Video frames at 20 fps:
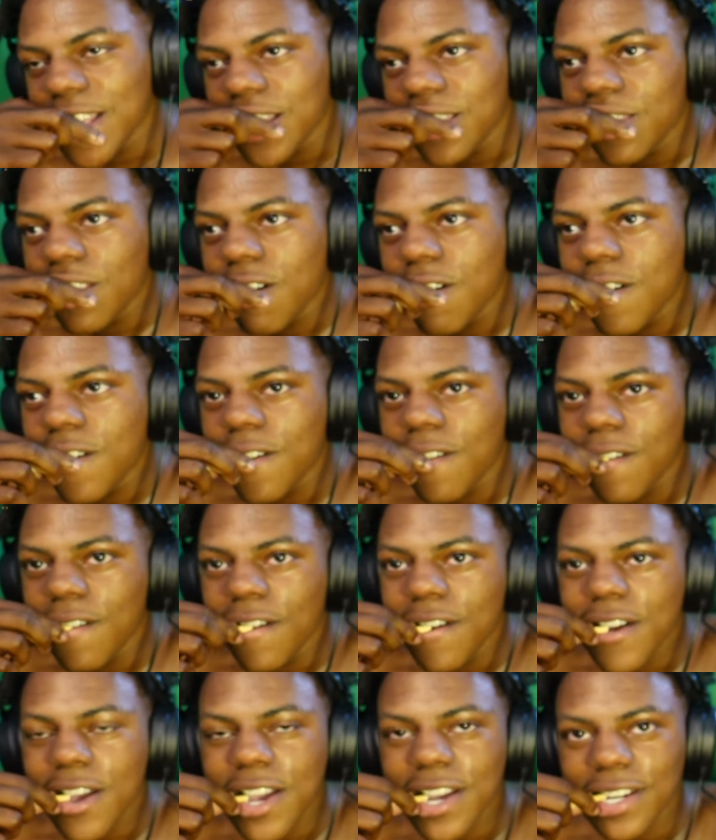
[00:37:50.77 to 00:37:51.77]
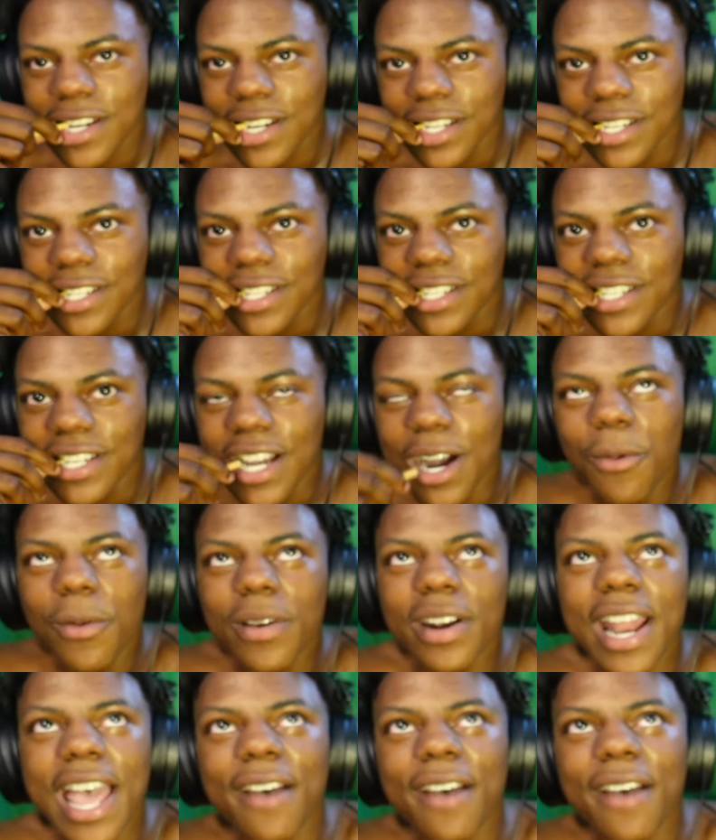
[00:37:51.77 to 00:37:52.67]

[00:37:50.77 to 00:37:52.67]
No. I want to